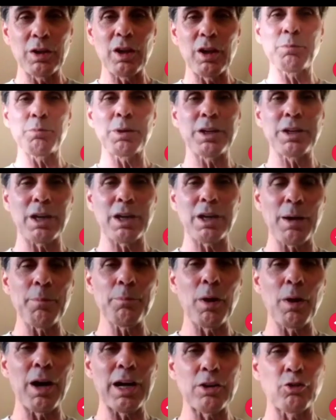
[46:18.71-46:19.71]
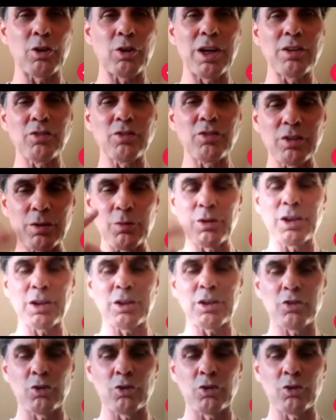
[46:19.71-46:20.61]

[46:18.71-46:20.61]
so we don't become hydrated.